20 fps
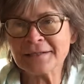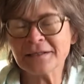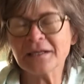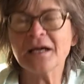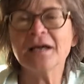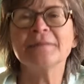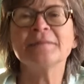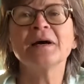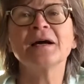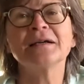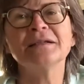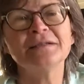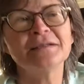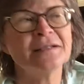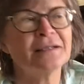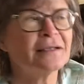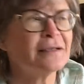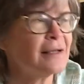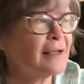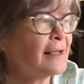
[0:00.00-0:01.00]
time I
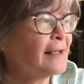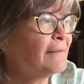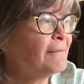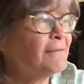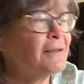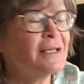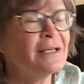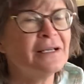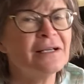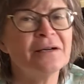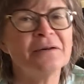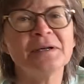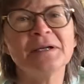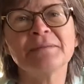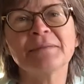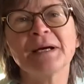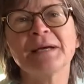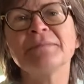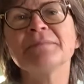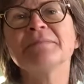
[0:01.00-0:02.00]
did a video in
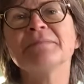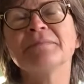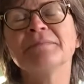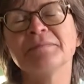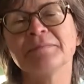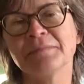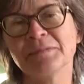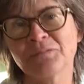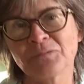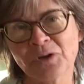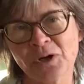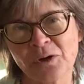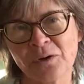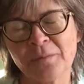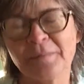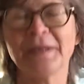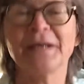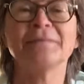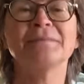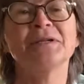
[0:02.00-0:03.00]
my
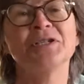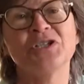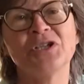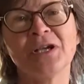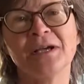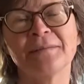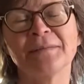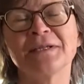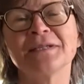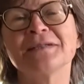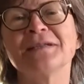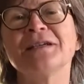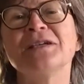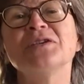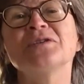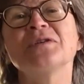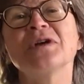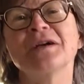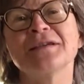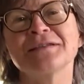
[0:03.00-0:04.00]
robe and pajamas that
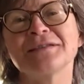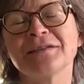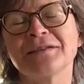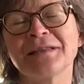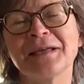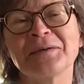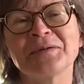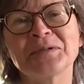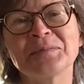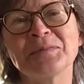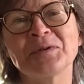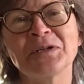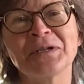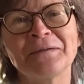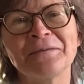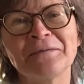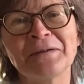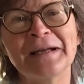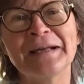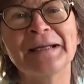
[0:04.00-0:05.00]
you guys thought that was pretty
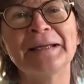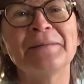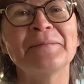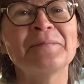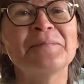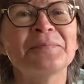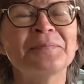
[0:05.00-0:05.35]
funny.